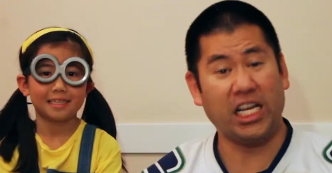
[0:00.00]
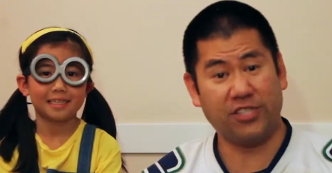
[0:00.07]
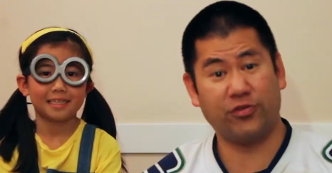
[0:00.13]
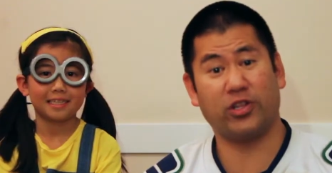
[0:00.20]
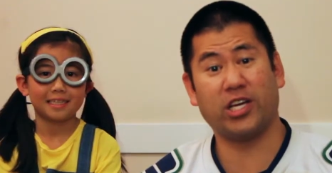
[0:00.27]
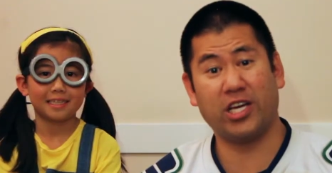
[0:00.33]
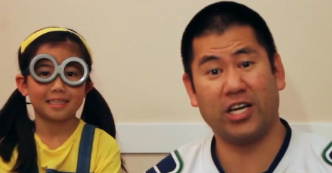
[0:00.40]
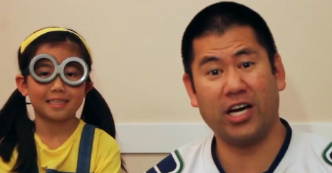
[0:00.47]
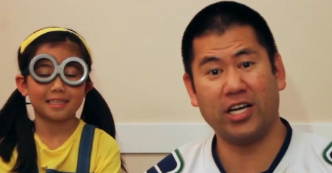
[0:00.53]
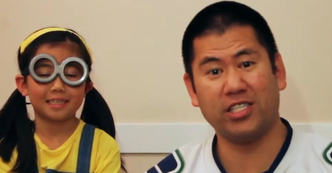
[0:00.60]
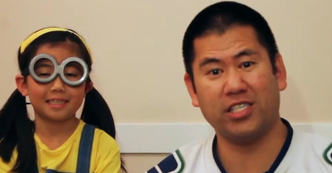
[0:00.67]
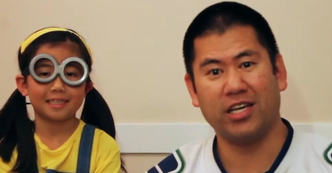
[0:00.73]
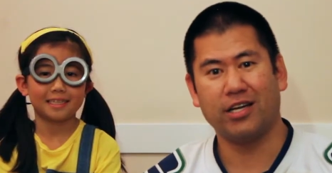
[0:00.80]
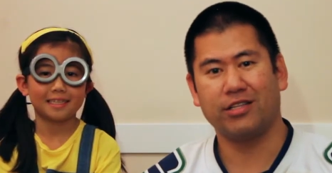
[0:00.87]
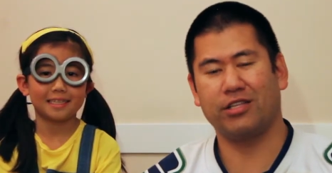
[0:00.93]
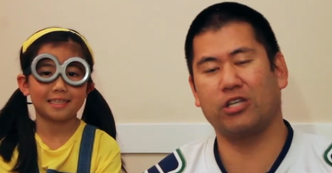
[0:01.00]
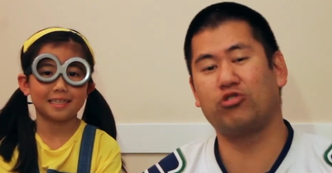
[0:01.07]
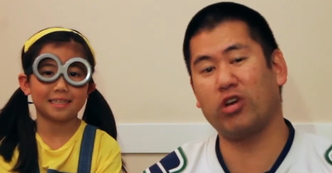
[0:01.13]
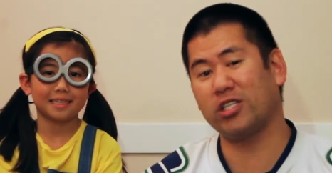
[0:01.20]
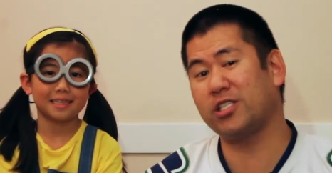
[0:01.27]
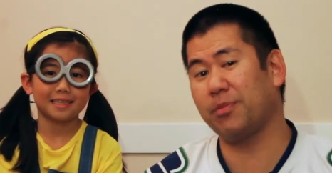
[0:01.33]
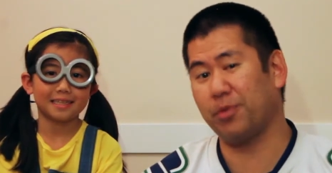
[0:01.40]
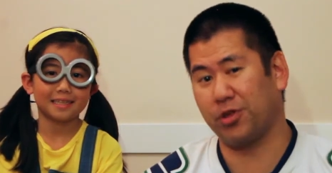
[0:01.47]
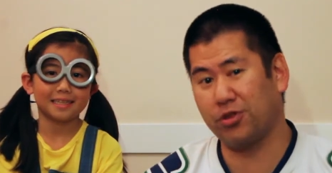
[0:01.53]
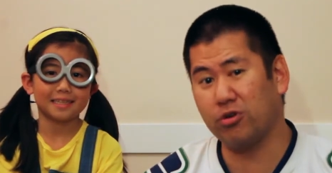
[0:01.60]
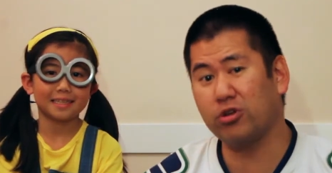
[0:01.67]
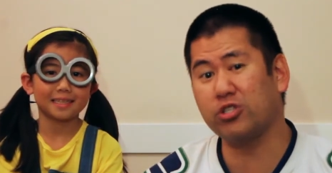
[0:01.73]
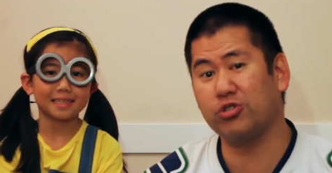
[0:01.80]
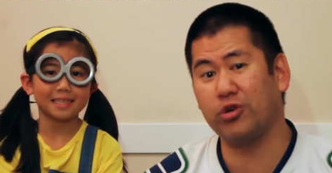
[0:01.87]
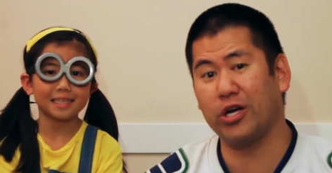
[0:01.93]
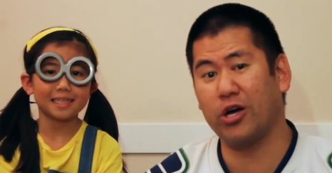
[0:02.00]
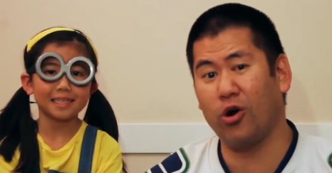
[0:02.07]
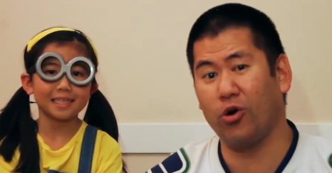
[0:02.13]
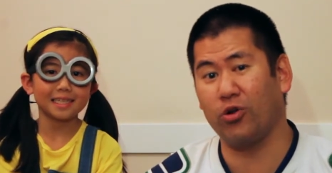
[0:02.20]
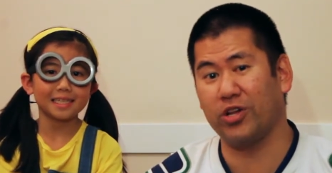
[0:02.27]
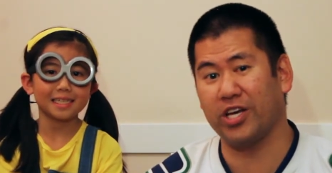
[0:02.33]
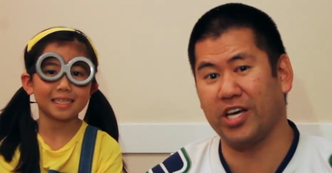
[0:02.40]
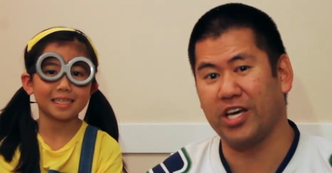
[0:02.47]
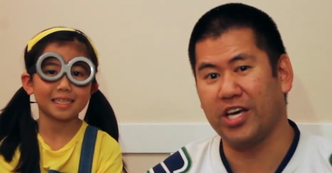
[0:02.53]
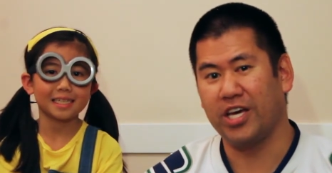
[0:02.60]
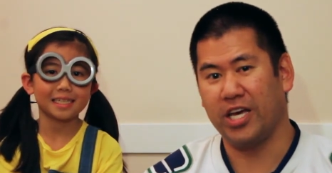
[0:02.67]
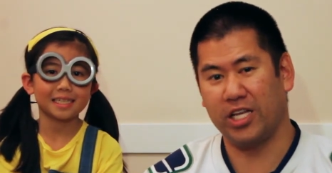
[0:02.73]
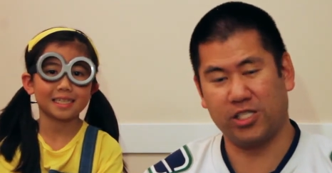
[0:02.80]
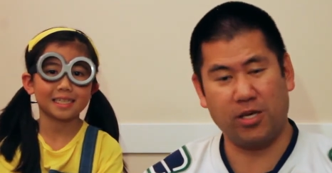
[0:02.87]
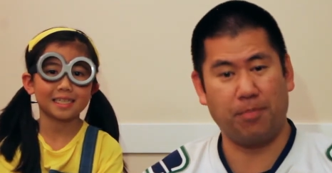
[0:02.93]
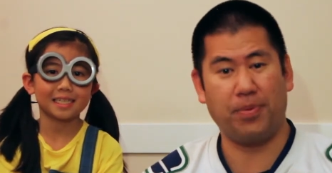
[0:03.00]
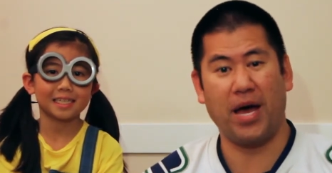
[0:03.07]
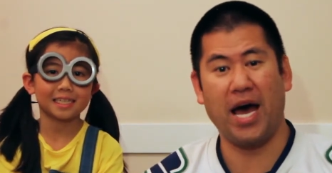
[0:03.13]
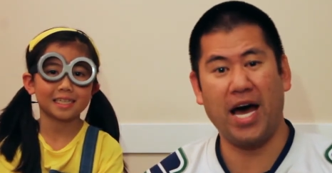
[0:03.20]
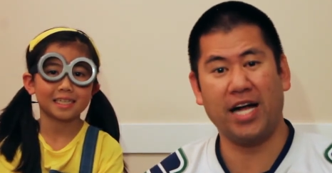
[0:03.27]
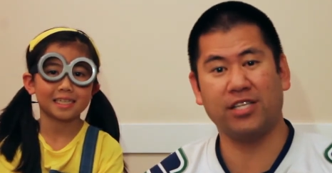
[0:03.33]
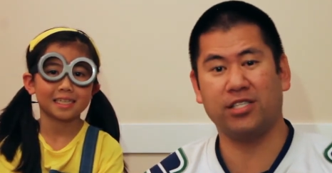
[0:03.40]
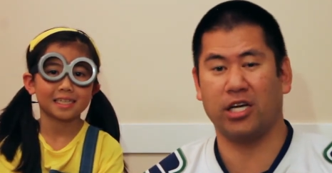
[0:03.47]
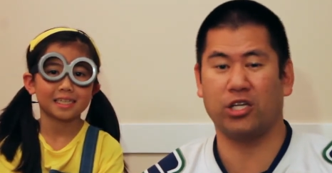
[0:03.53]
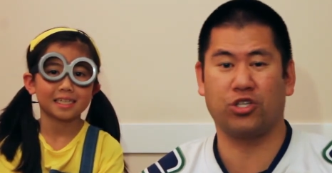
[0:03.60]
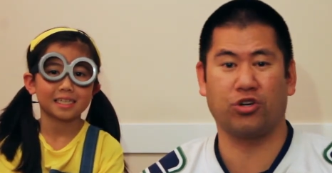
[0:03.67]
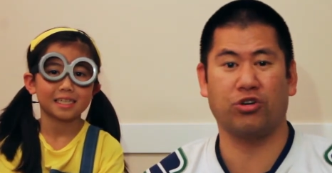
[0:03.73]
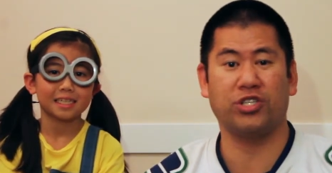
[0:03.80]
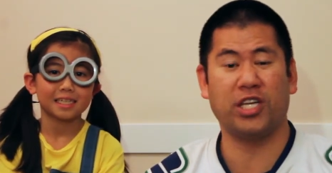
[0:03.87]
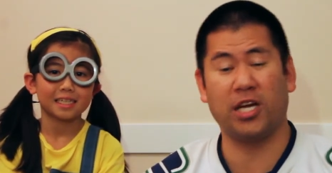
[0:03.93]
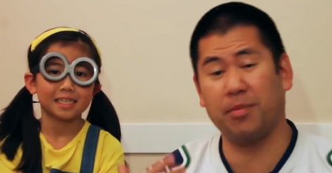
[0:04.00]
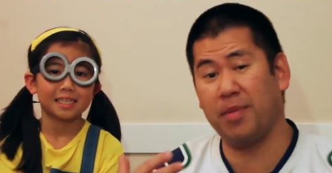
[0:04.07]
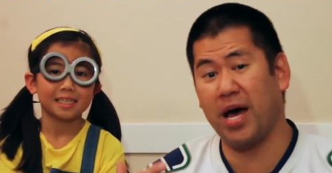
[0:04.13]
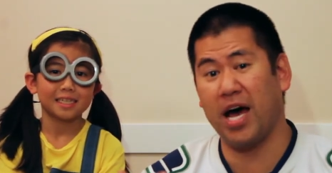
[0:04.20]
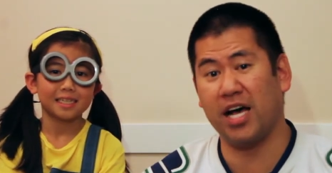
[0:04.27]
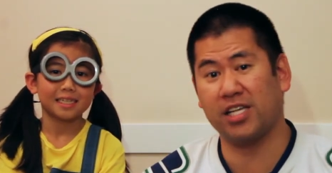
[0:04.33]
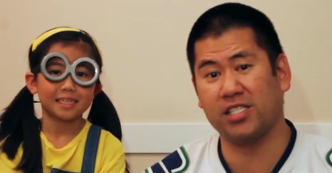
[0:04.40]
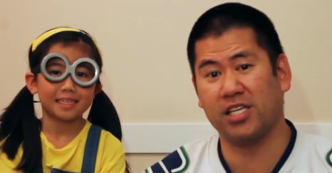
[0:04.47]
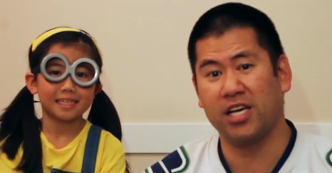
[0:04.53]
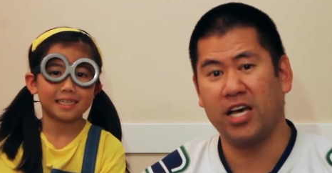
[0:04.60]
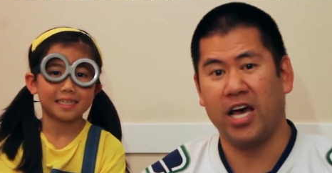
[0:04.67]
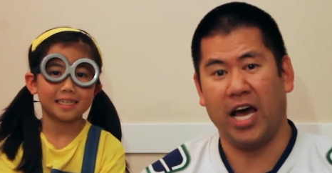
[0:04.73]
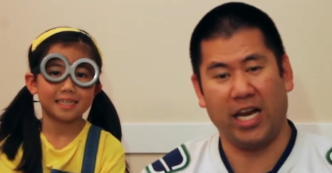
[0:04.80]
Speaker 1: As for the Canucks, they dressed up a third string goalie in some pads, a jersey and a mask,